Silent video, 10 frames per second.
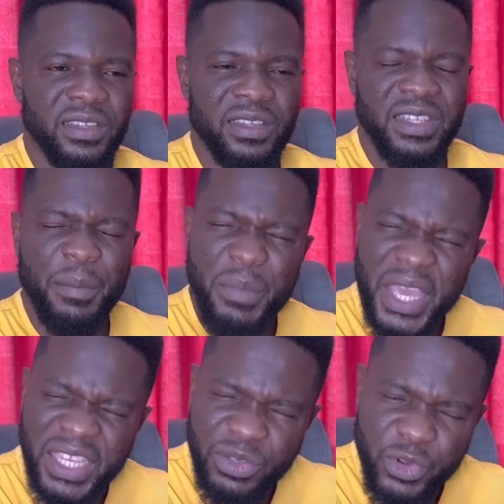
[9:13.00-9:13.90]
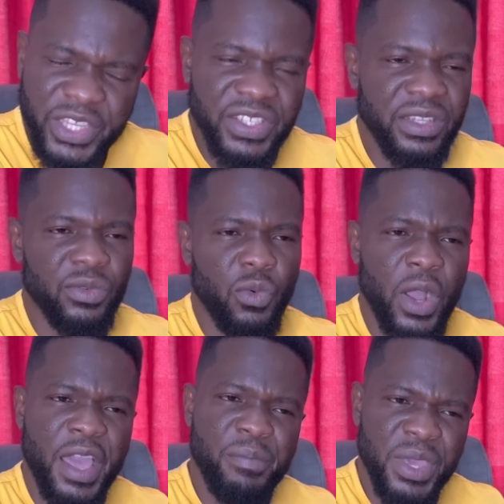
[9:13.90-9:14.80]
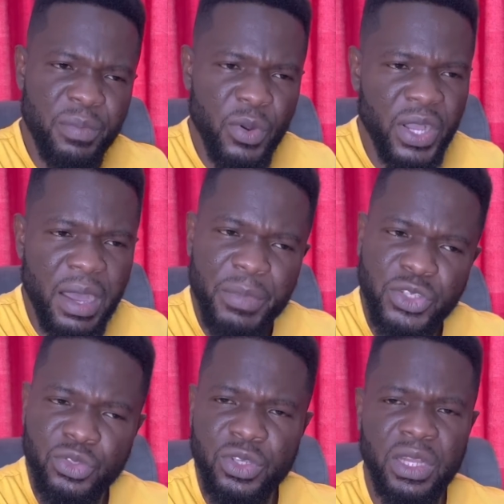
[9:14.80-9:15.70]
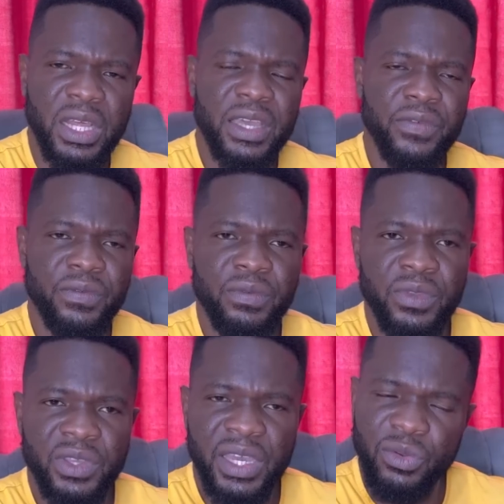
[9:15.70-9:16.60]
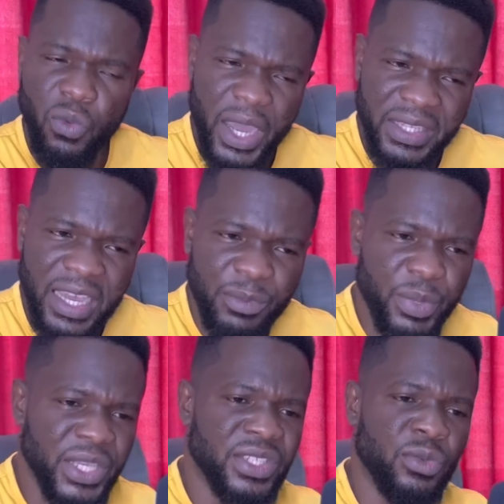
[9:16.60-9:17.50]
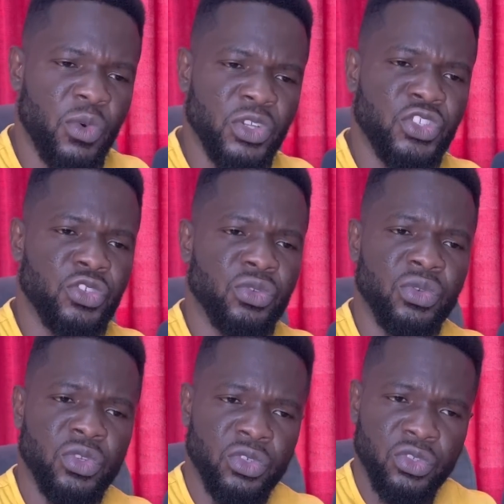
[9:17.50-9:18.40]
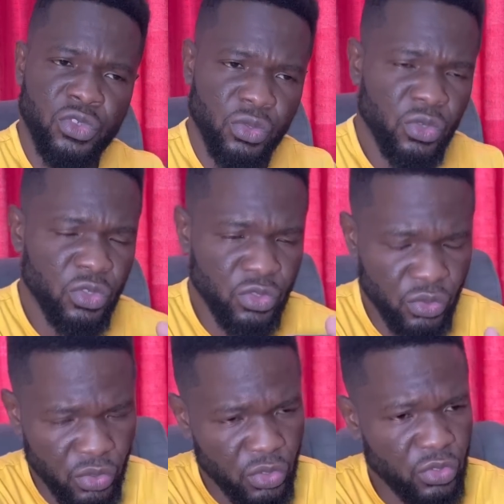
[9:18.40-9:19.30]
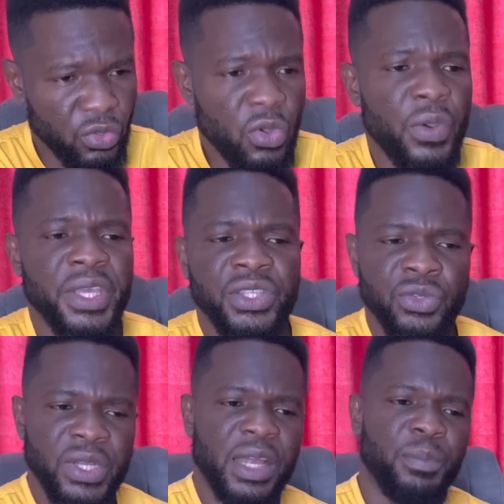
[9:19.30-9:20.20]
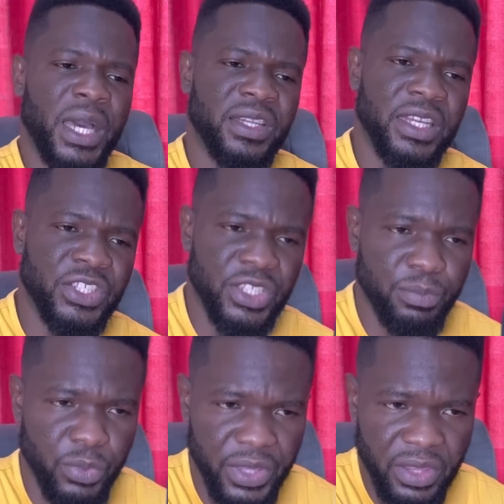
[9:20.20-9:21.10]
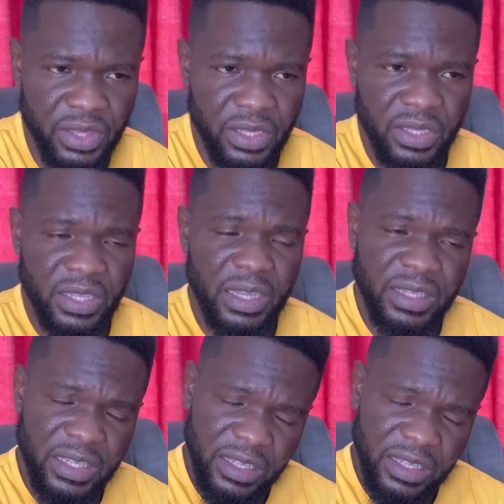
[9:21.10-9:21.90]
the main reason why people come into your life and why that person wants you to to to go into that partnership with that